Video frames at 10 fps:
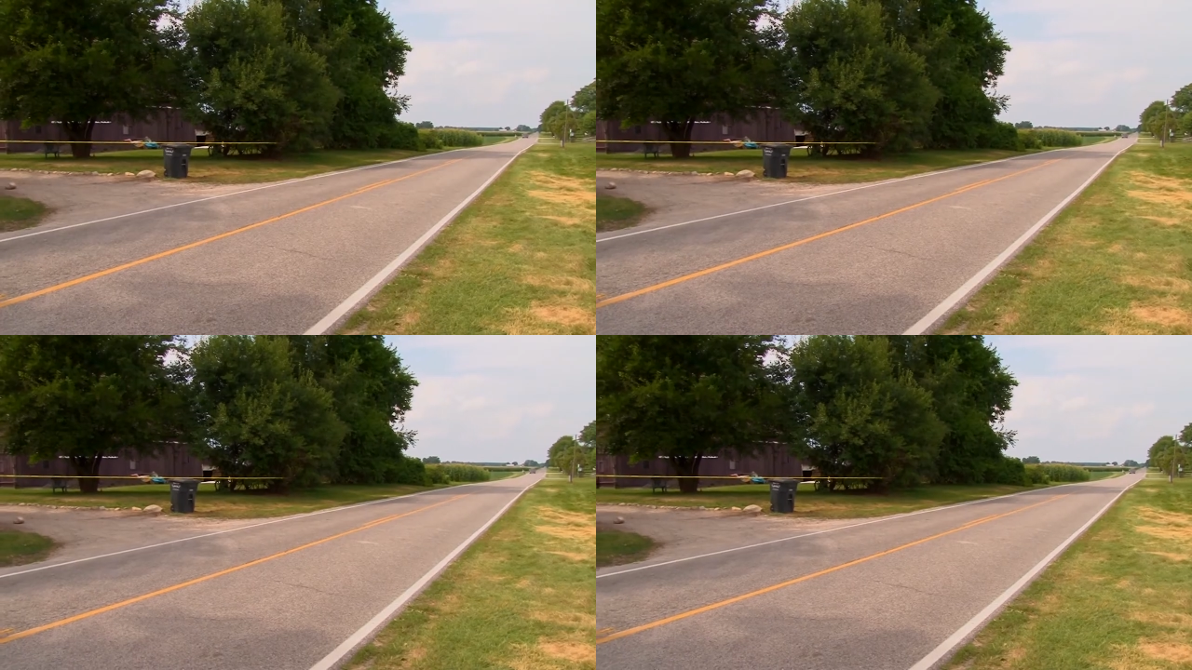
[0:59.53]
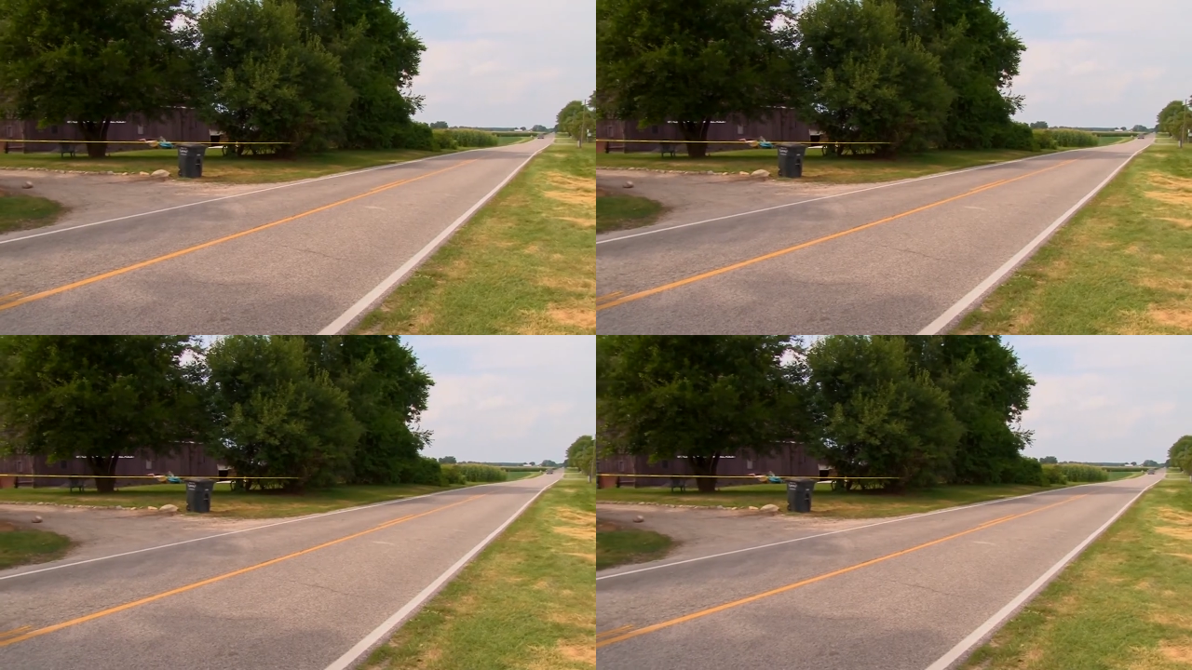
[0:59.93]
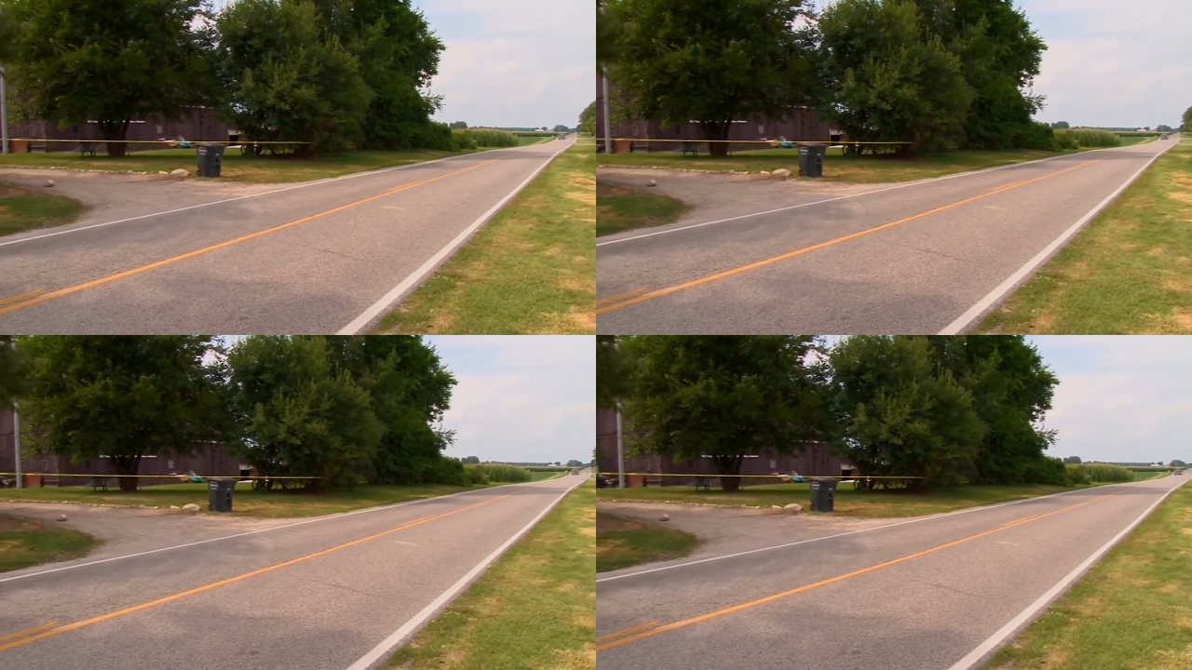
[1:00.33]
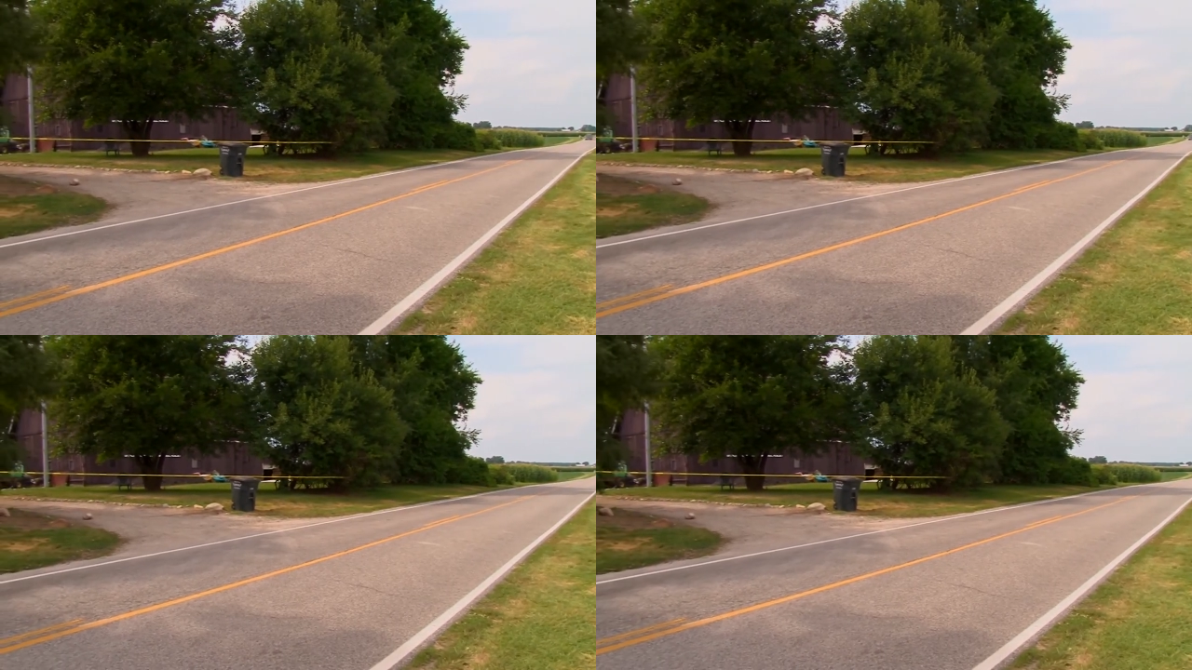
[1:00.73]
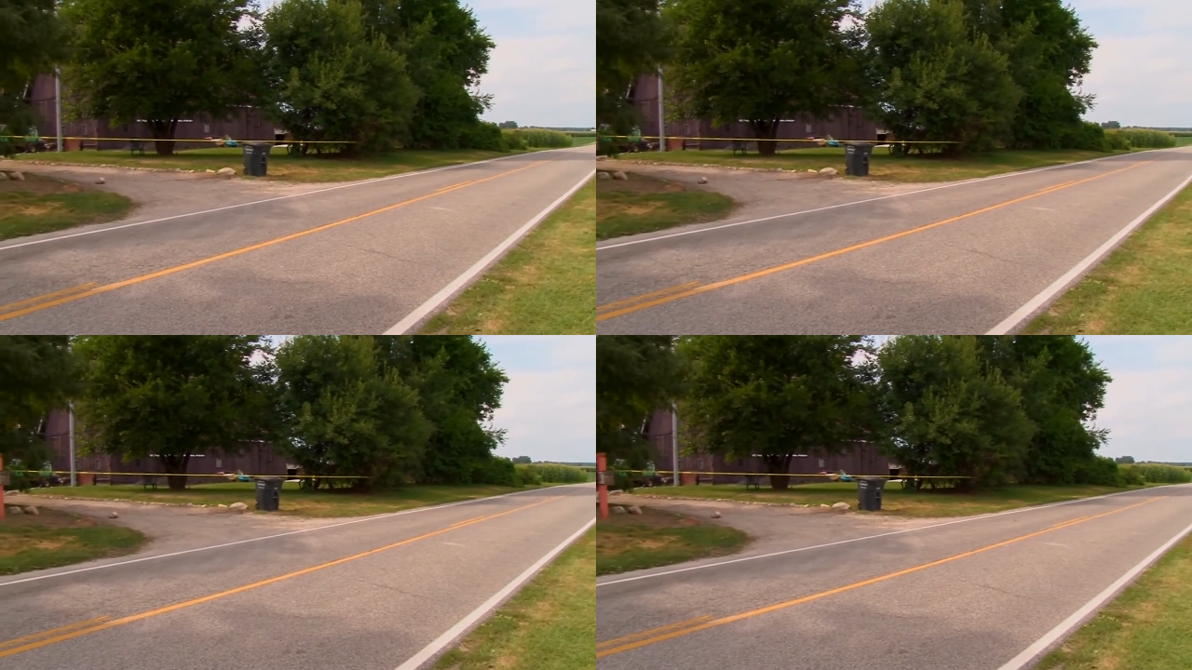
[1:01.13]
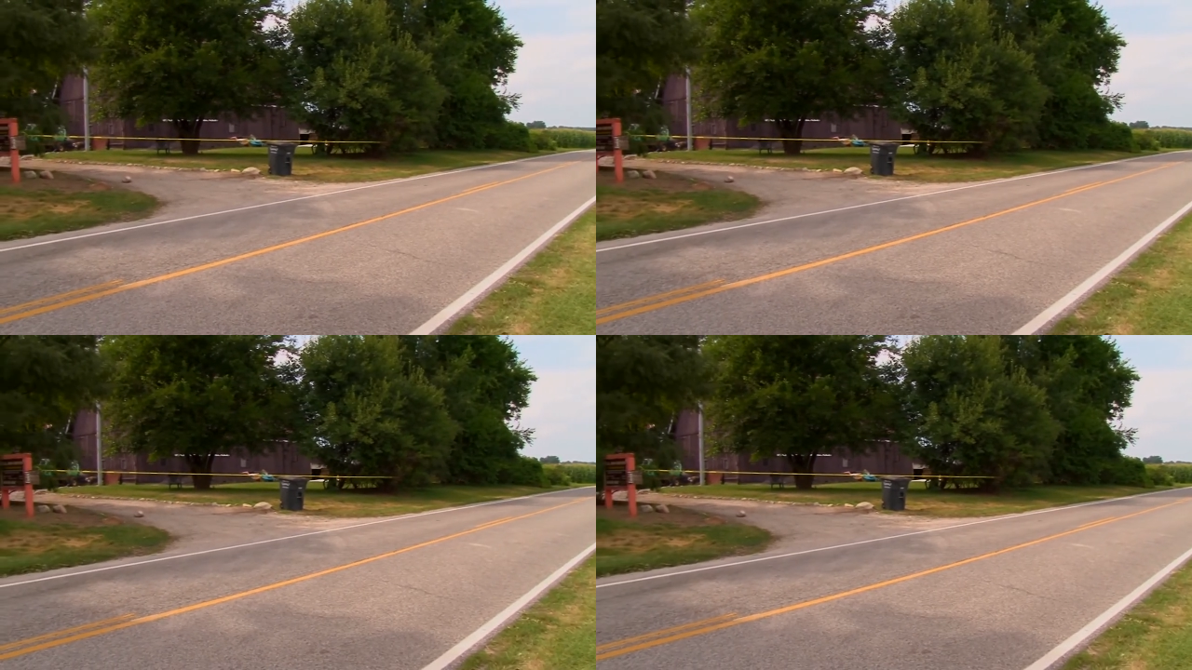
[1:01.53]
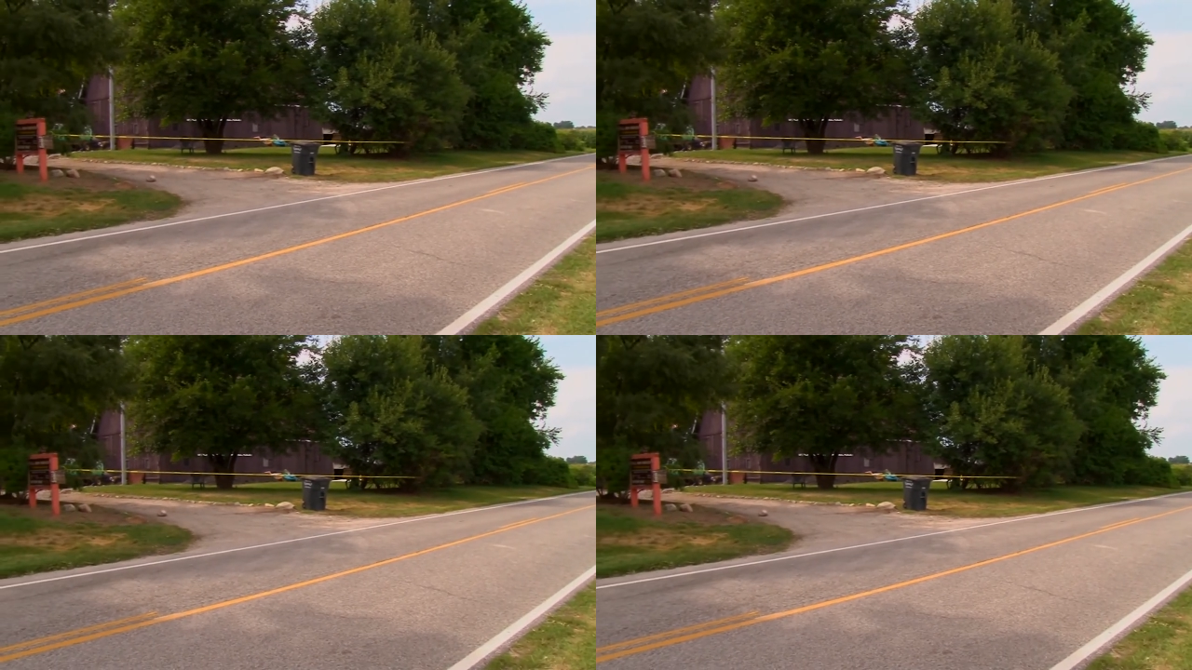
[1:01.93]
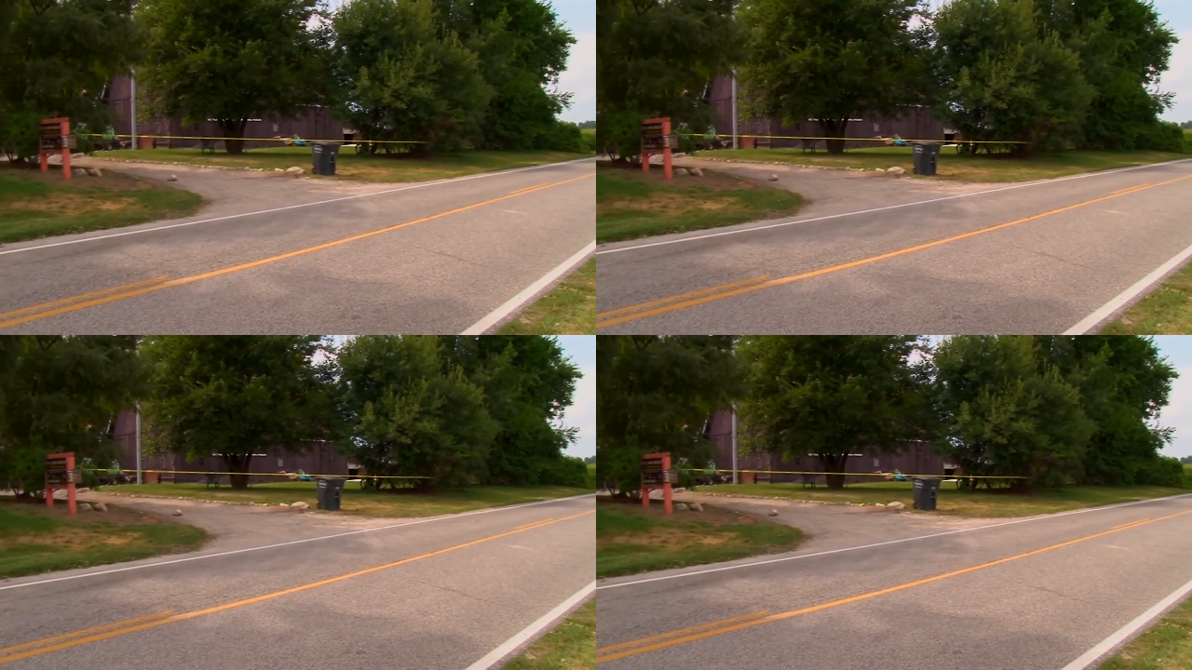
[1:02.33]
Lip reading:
No face is visible, so there are no lips to read.